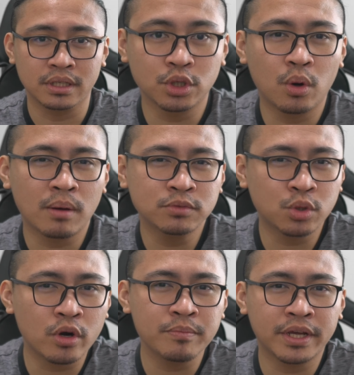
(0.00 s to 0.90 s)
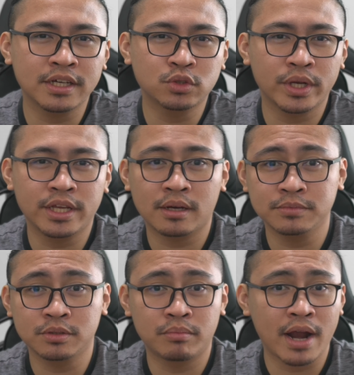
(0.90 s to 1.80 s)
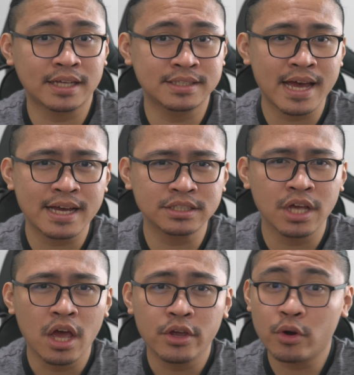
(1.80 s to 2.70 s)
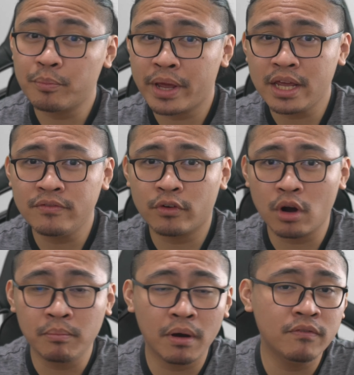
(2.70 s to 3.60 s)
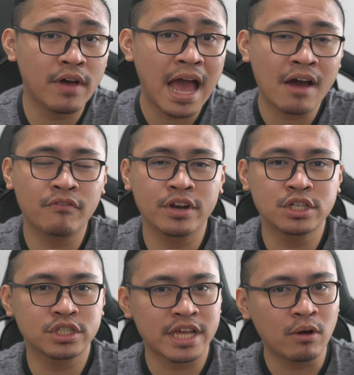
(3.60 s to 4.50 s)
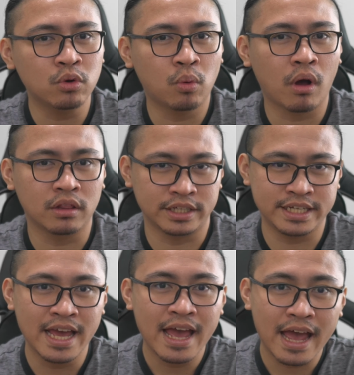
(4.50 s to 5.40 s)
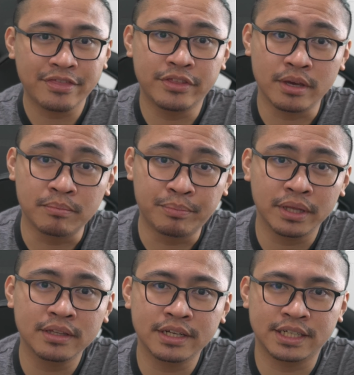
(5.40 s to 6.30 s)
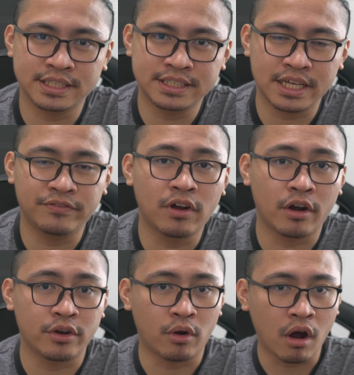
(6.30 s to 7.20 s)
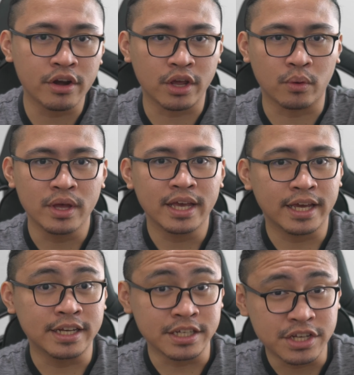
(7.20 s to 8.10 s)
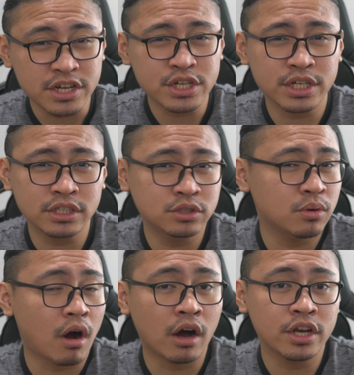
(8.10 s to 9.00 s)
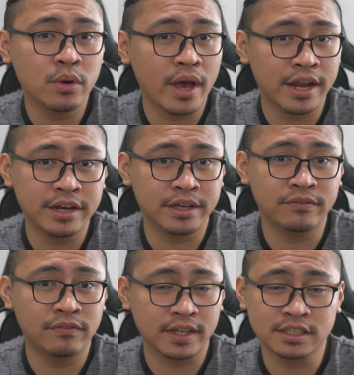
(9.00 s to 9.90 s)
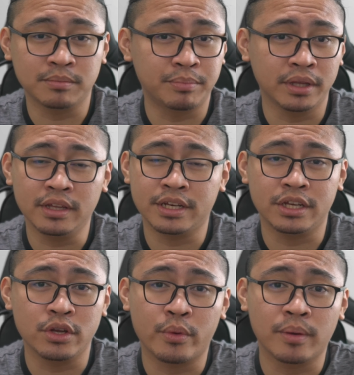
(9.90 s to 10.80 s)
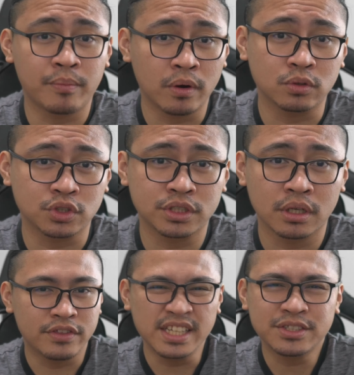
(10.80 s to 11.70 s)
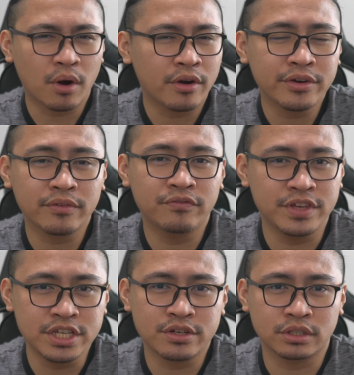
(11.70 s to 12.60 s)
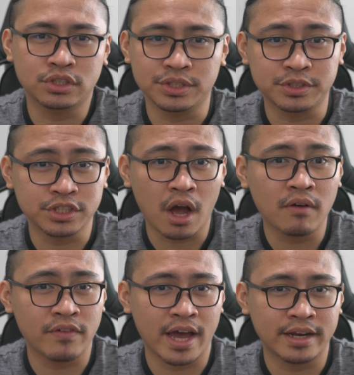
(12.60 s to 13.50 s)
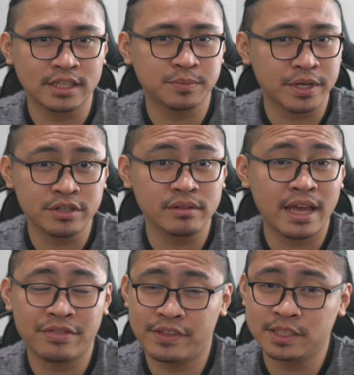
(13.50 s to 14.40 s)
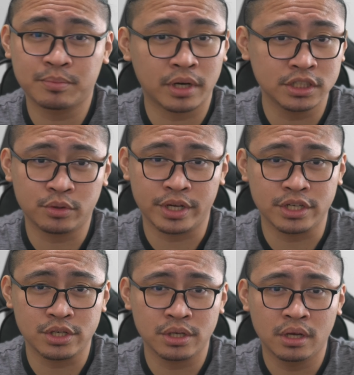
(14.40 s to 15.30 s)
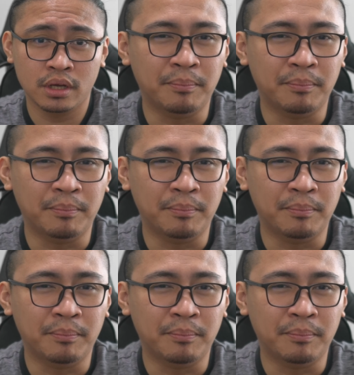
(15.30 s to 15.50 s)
So I'm torn because when it comes to brass tacks, you're paying for above average sound quality and the ability to safeguard your audio, in addition to audio editing flexibility during post. These aren't features to scoff at, especially at this price range.